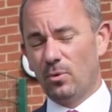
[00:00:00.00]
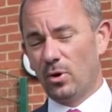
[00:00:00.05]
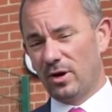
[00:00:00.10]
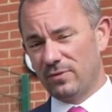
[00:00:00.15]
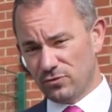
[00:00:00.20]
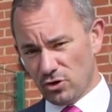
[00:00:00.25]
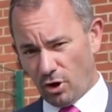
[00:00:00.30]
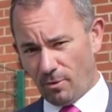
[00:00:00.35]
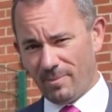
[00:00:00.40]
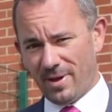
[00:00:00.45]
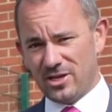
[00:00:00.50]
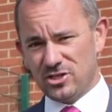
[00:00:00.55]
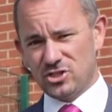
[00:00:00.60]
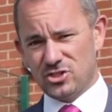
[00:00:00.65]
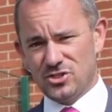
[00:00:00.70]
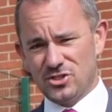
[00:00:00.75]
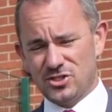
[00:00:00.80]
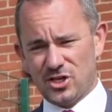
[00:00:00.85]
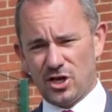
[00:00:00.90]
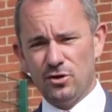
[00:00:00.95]
what I've not
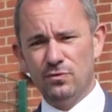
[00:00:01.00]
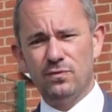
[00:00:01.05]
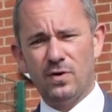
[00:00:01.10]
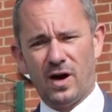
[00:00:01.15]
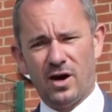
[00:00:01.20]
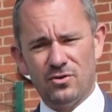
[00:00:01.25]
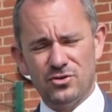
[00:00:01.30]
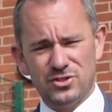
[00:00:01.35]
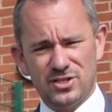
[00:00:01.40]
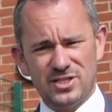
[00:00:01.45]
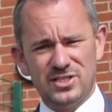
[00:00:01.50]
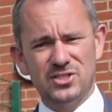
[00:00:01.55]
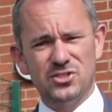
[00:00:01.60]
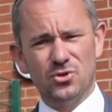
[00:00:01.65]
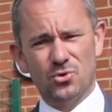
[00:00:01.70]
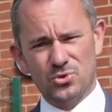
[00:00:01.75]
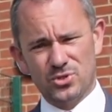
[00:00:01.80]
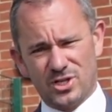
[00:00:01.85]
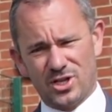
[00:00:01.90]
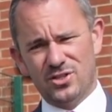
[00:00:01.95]
mentioned so far is this is
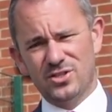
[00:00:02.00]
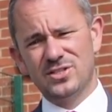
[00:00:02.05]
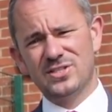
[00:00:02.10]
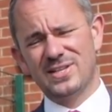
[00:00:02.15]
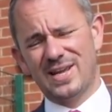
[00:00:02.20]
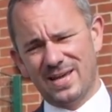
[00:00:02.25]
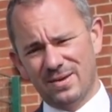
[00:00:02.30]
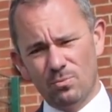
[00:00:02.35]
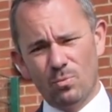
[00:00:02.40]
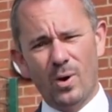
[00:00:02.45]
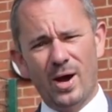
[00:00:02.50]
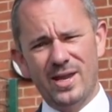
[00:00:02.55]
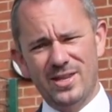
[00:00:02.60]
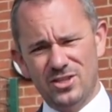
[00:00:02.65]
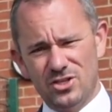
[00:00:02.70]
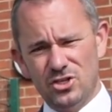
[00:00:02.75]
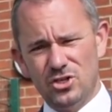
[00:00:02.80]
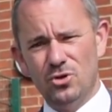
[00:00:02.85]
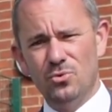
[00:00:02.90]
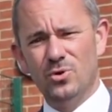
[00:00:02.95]
also the same way
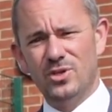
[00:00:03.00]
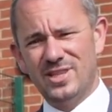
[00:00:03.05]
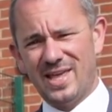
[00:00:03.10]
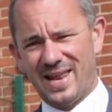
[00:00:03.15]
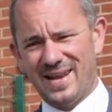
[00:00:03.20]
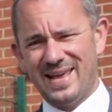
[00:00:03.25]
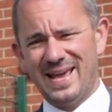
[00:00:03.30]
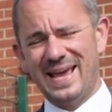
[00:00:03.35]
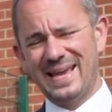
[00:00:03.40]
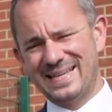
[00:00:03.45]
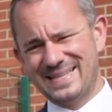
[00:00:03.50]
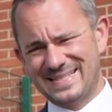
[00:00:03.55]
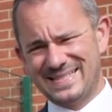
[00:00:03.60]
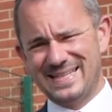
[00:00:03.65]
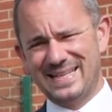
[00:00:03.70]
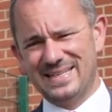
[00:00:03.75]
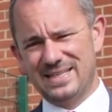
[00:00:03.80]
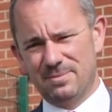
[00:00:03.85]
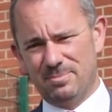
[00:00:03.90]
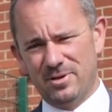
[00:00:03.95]
that you would then
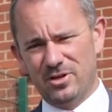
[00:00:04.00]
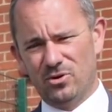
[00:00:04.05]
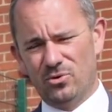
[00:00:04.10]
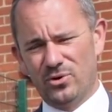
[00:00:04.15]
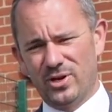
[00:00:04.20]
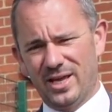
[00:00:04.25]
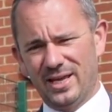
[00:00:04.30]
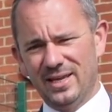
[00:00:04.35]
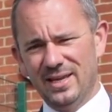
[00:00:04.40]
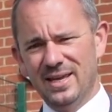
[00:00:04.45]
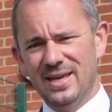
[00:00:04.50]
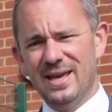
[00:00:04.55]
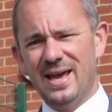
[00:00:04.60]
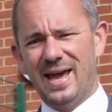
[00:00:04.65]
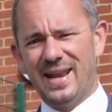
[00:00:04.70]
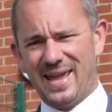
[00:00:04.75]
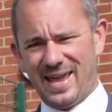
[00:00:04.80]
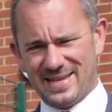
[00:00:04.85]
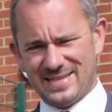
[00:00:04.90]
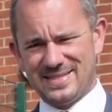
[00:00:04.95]
exit the building
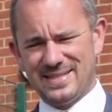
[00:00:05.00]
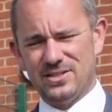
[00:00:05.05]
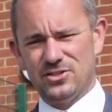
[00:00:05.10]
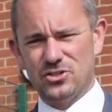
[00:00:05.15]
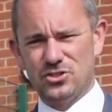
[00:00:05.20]
and exit the